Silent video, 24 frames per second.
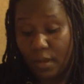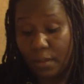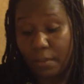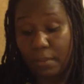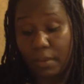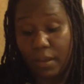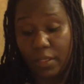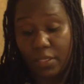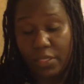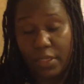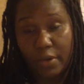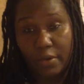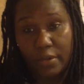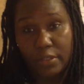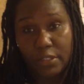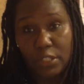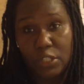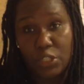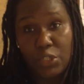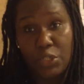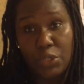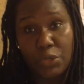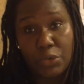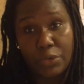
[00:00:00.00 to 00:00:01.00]
But there is
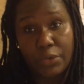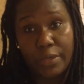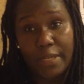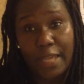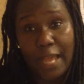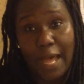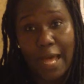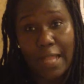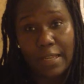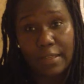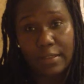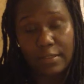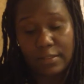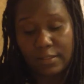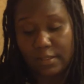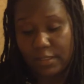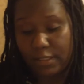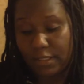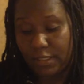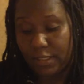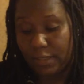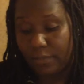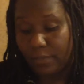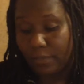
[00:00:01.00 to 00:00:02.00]
a new
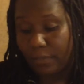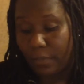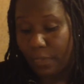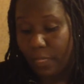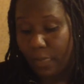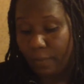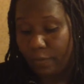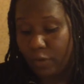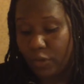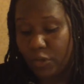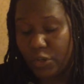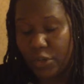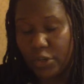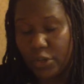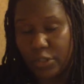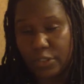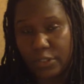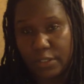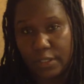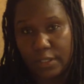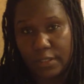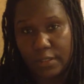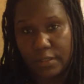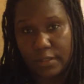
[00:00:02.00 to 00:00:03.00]
reality for
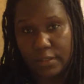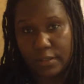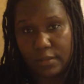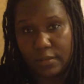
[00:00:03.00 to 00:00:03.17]
nurses.